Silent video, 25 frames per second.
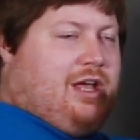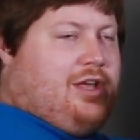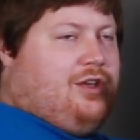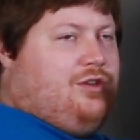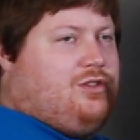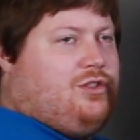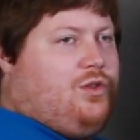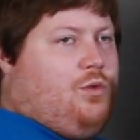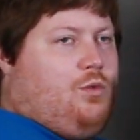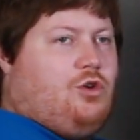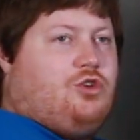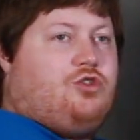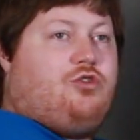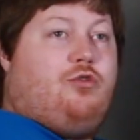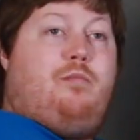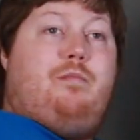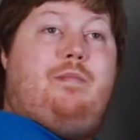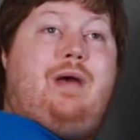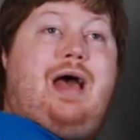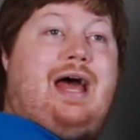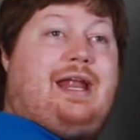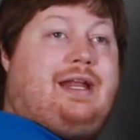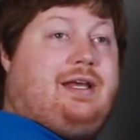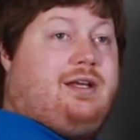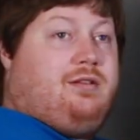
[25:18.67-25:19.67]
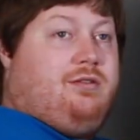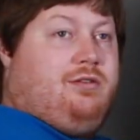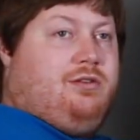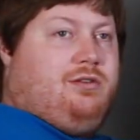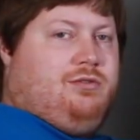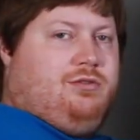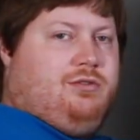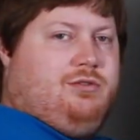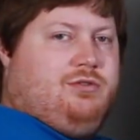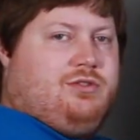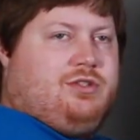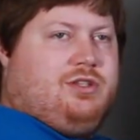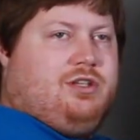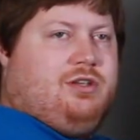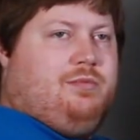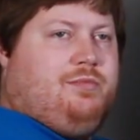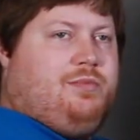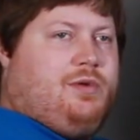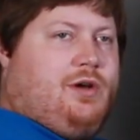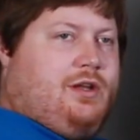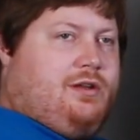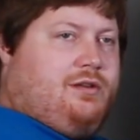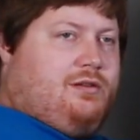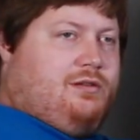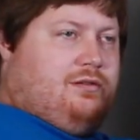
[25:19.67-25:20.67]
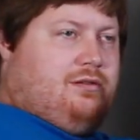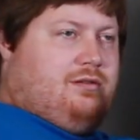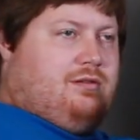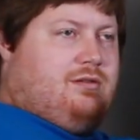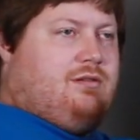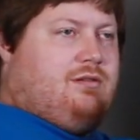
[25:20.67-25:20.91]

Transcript: I use the word dramatic a little loosely, but...